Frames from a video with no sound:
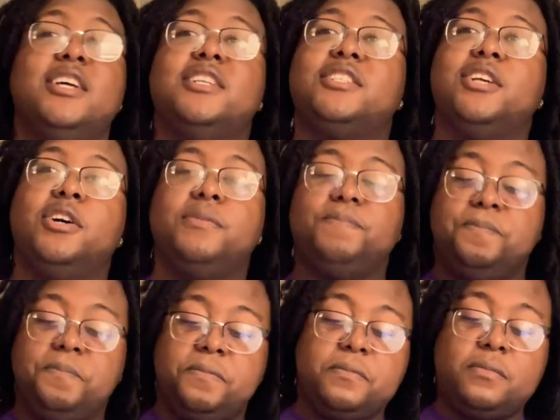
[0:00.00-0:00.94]
So
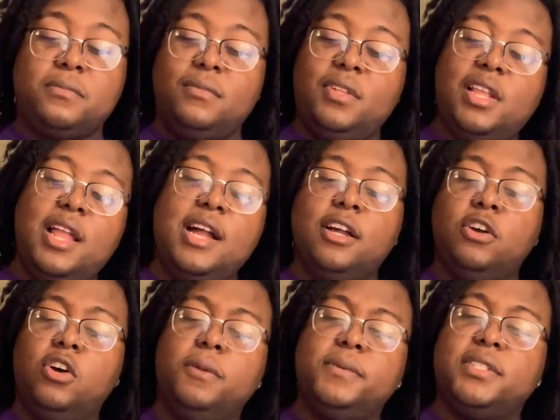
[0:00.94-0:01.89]
I
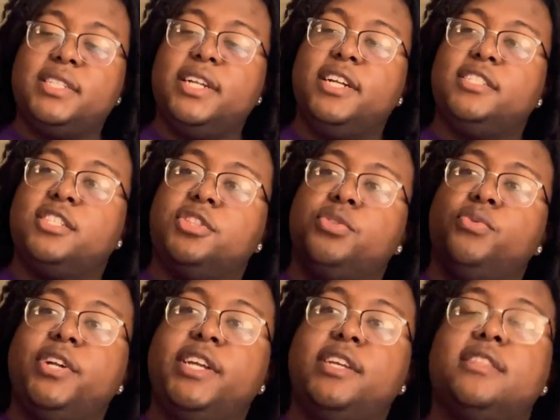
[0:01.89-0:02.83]
go up the stairs to
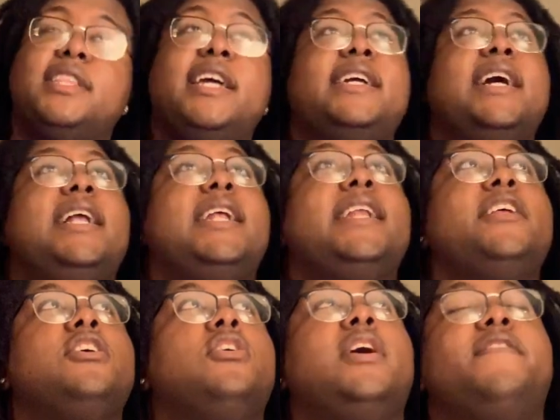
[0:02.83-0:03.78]
three. Thank God I
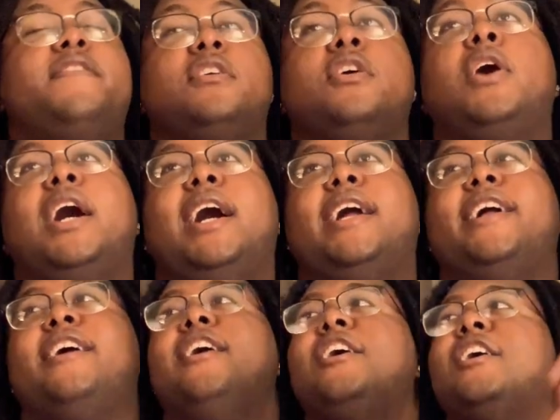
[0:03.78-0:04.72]
didn't go have to go higher.